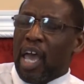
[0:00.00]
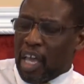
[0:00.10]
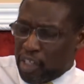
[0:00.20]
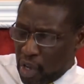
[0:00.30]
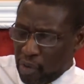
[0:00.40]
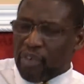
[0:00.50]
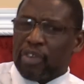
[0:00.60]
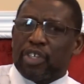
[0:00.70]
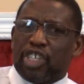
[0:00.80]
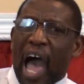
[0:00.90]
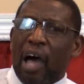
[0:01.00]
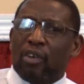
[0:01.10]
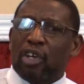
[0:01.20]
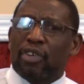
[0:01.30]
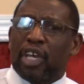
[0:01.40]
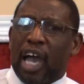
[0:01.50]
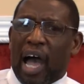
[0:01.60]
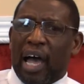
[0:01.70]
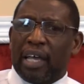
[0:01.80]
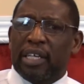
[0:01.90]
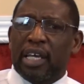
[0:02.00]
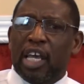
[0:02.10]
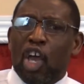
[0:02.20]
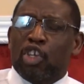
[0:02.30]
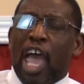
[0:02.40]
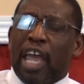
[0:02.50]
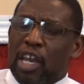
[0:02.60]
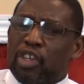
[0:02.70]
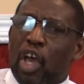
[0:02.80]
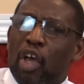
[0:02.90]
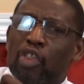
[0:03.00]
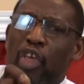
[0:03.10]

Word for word: And so for the child of God, that the,